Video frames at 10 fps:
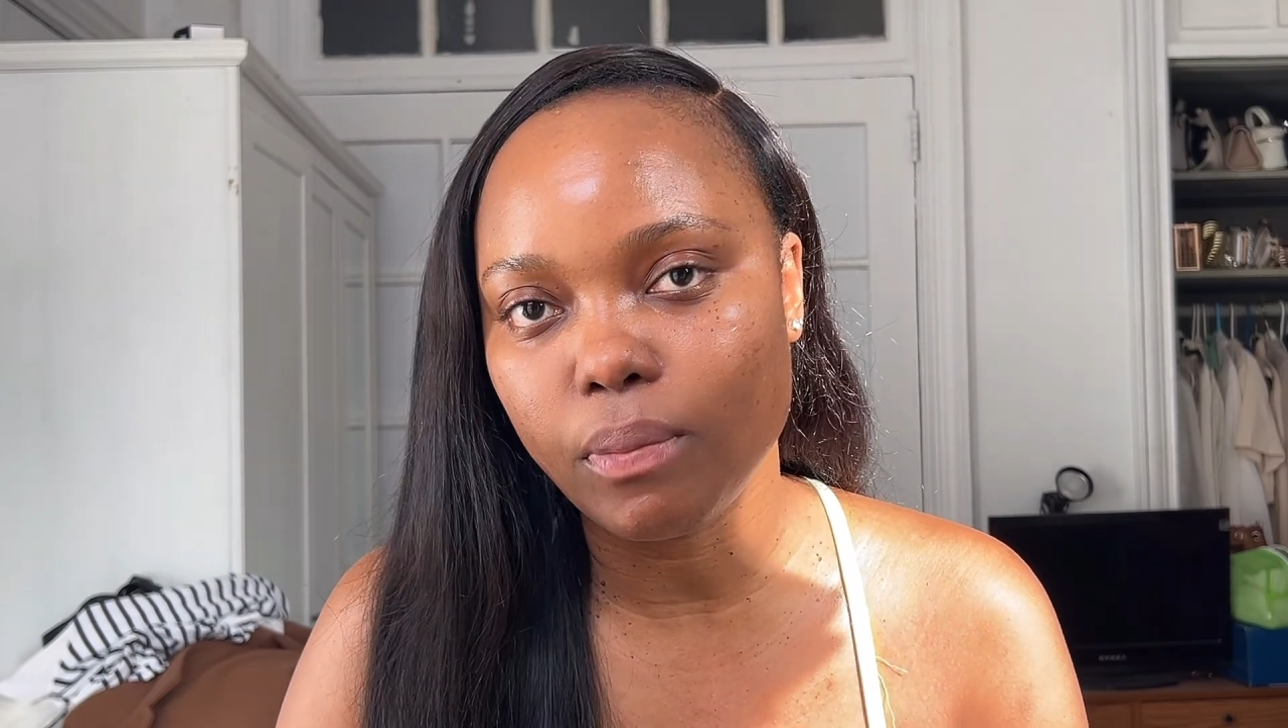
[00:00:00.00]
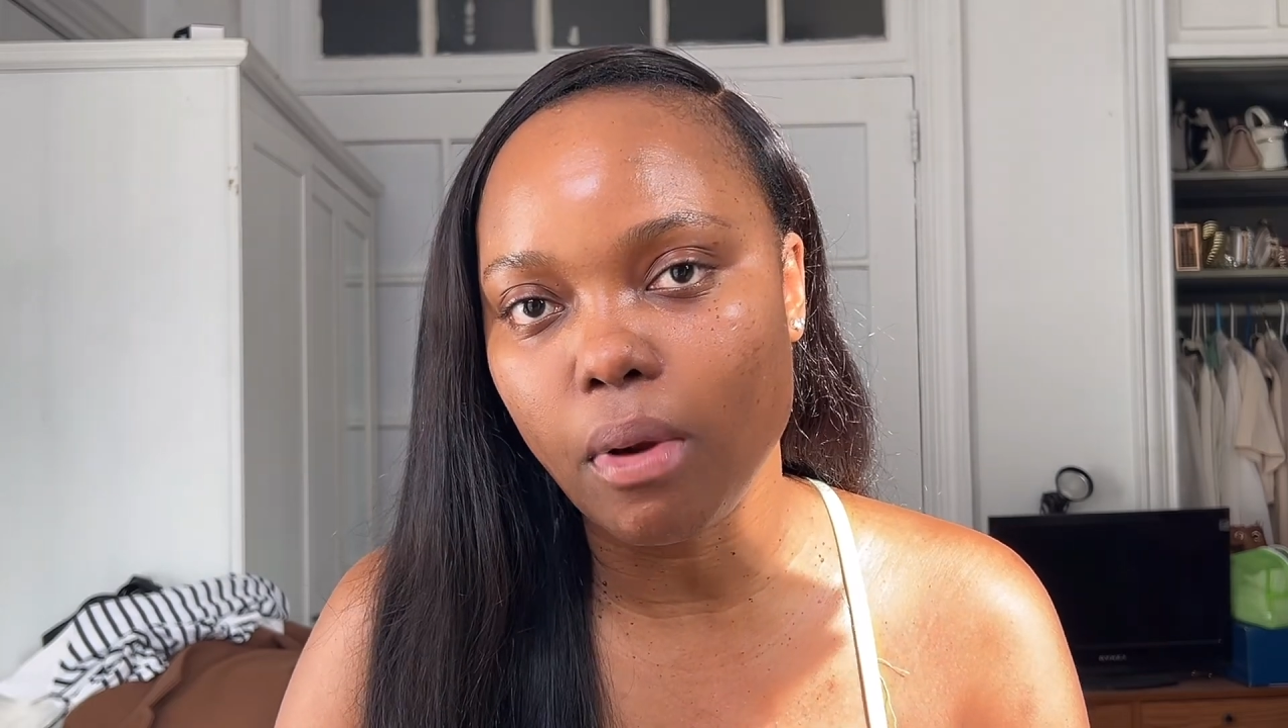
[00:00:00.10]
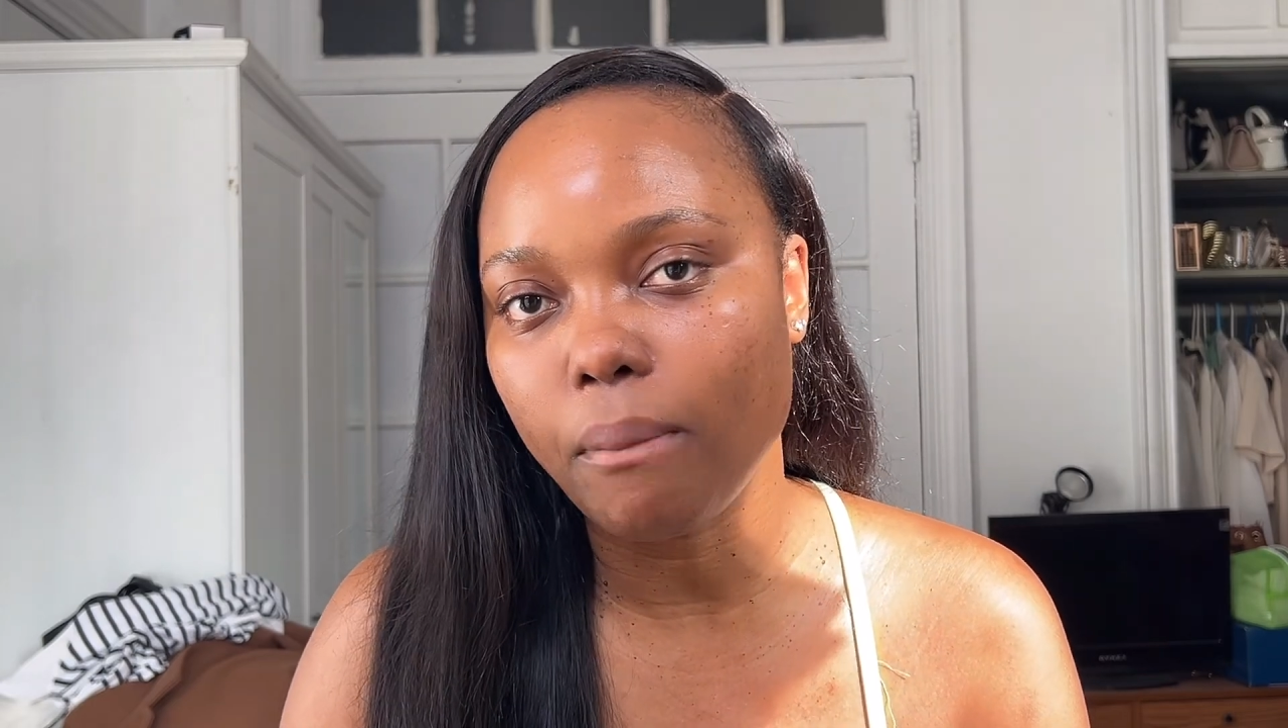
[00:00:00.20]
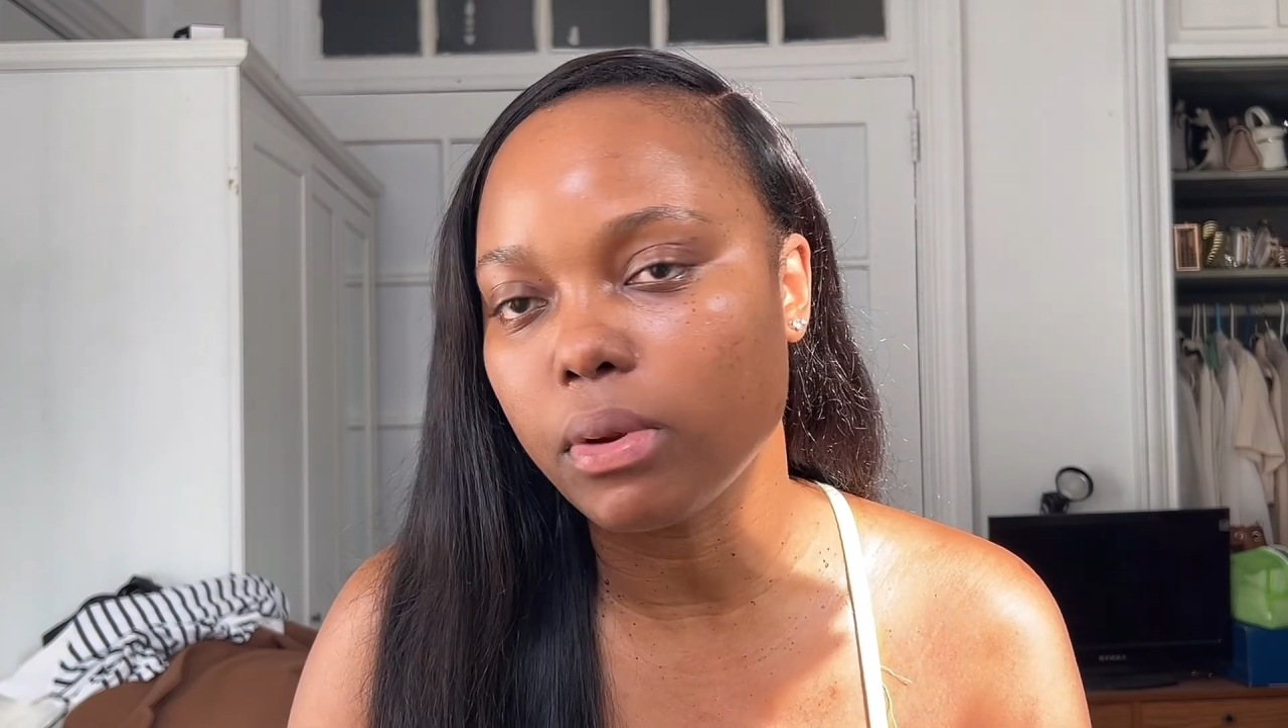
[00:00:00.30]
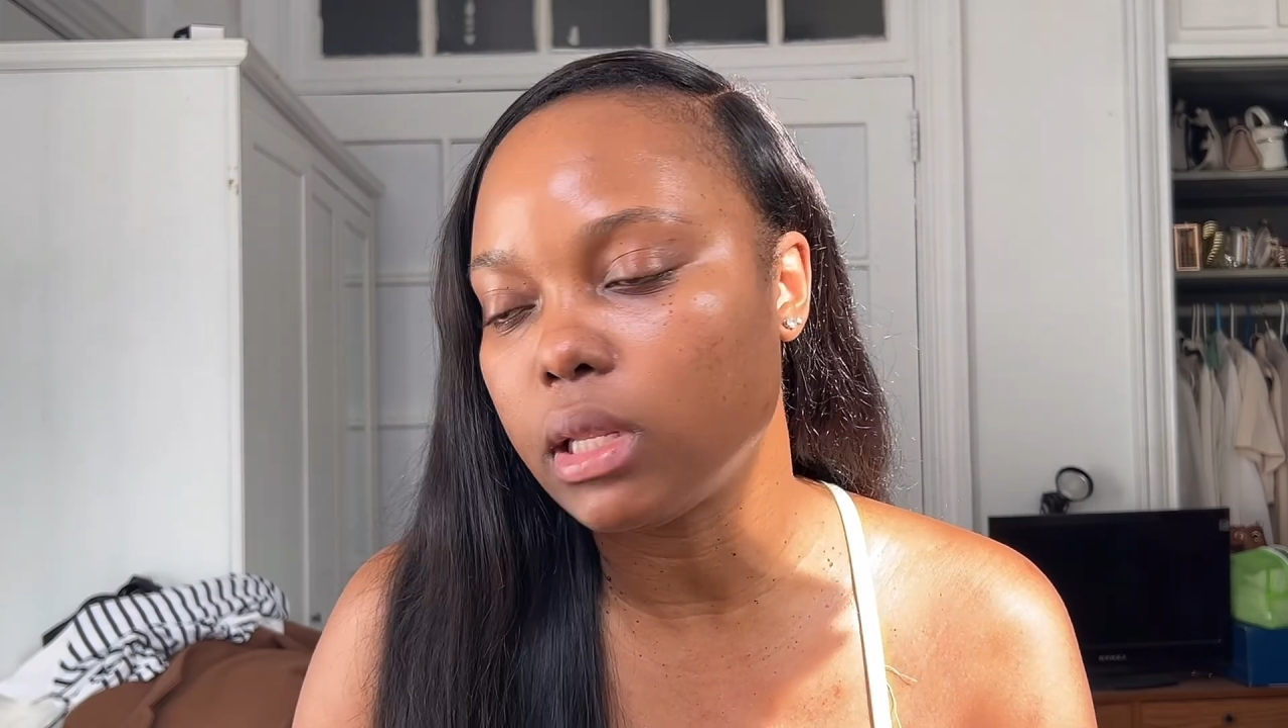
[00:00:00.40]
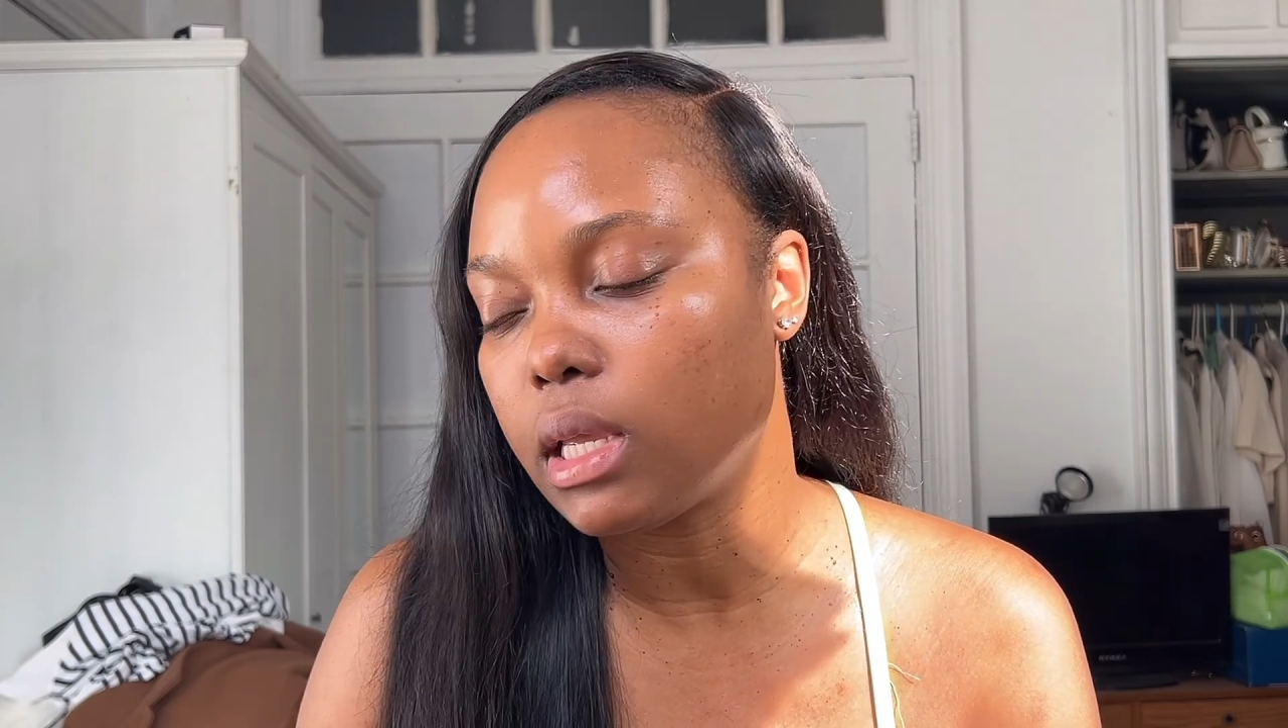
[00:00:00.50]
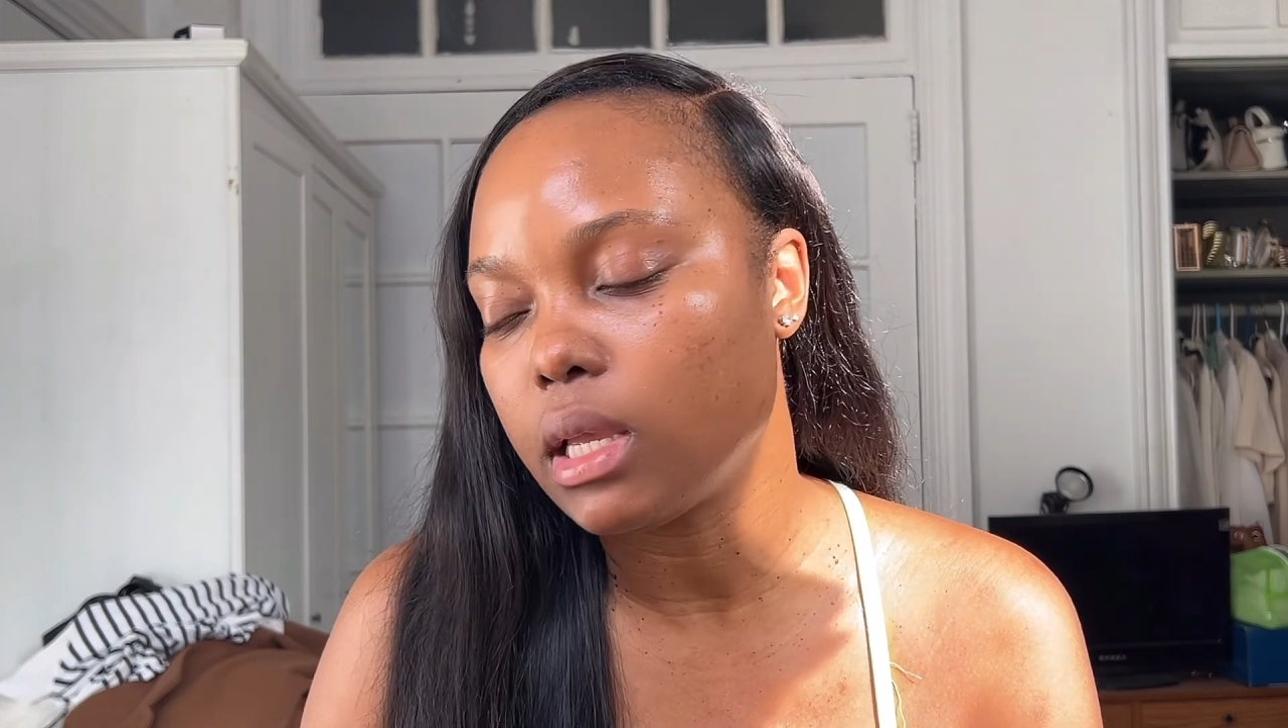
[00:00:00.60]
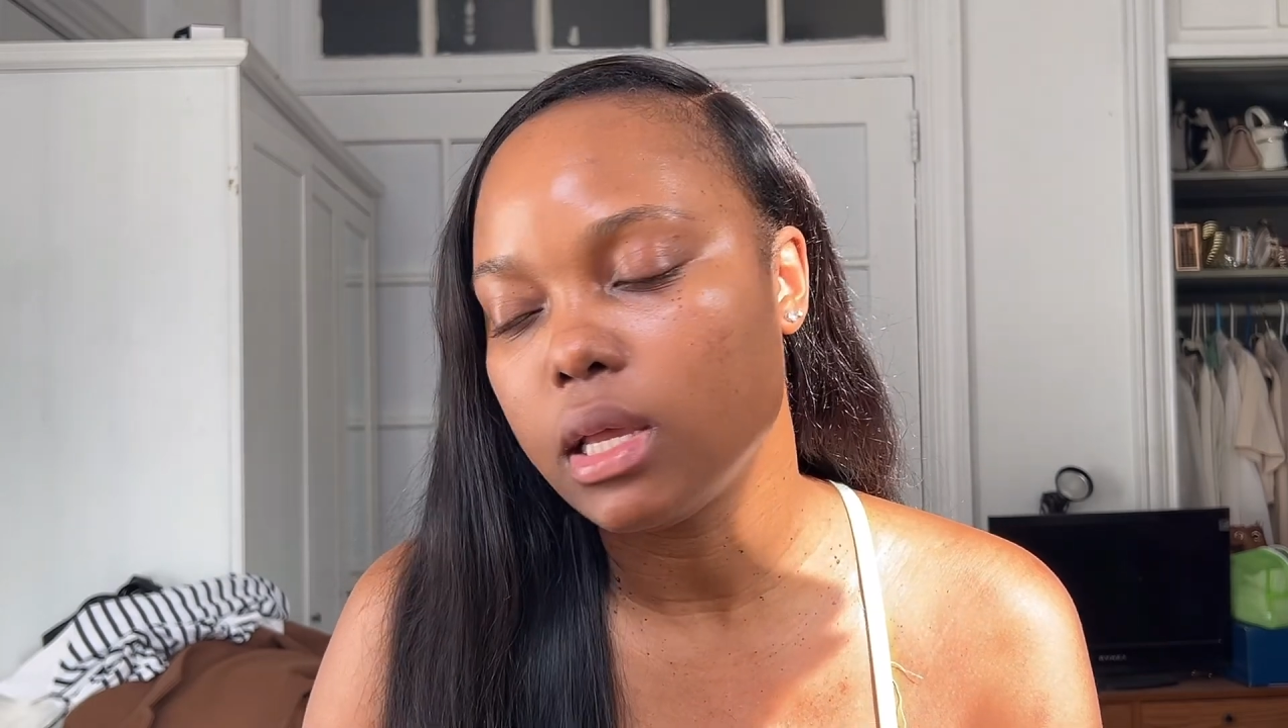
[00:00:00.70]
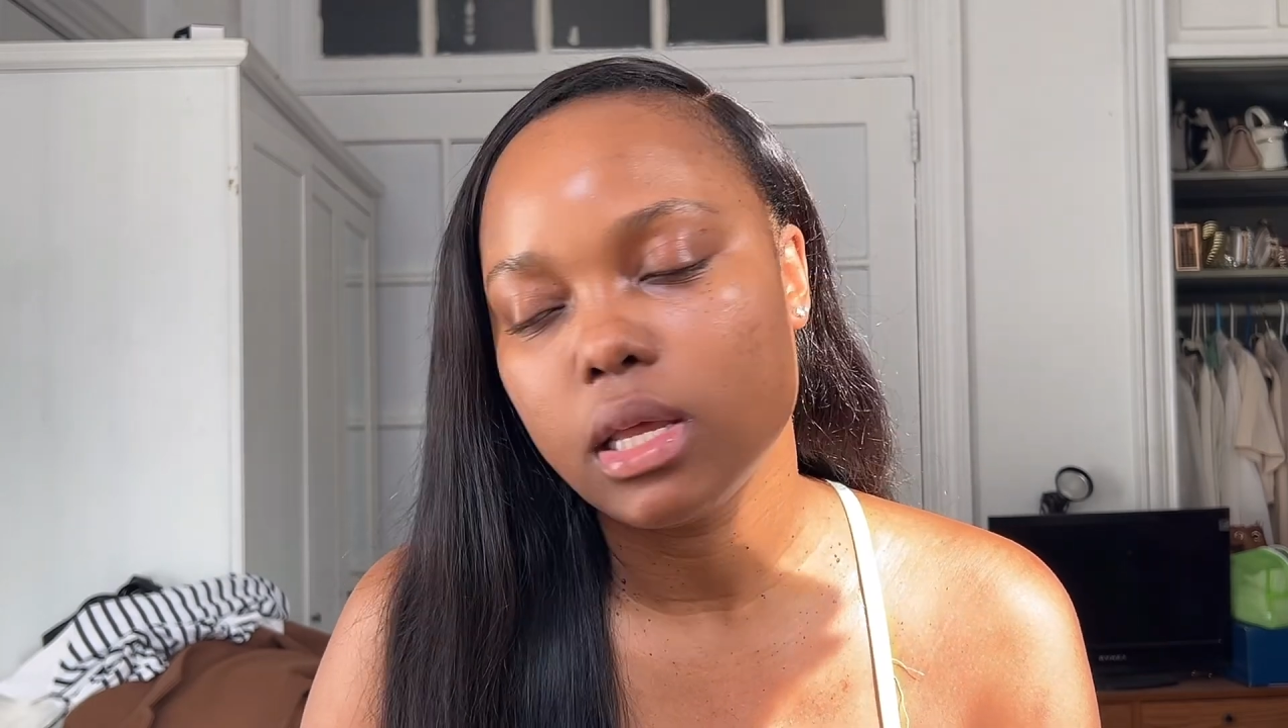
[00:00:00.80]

properly,